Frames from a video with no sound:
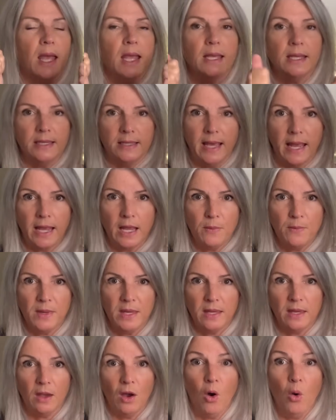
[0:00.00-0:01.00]
Yay
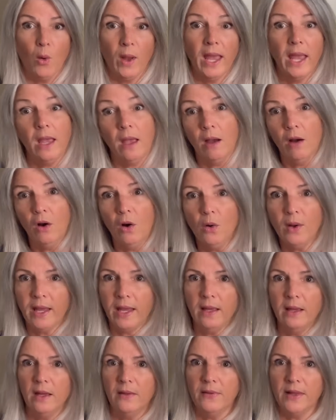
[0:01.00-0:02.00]
me. Okay,
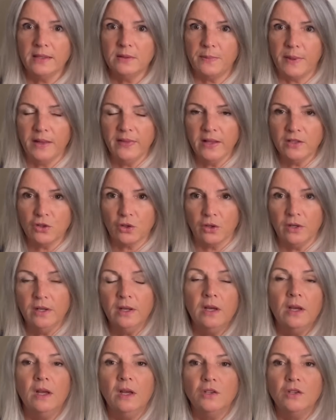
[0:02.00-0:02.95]
that's good.